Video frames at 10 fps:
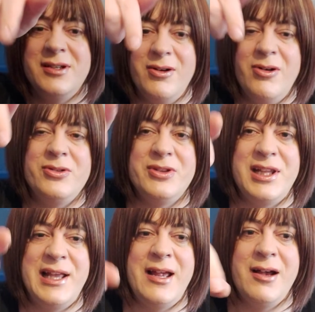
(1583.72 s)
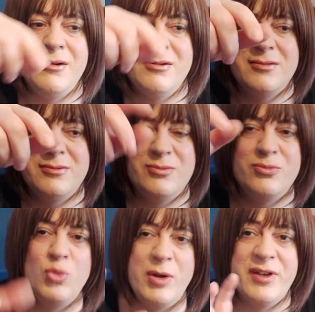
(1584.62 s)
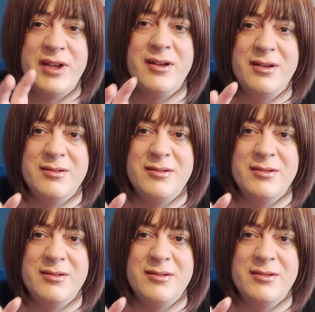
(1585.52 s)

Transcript: on the layout with it.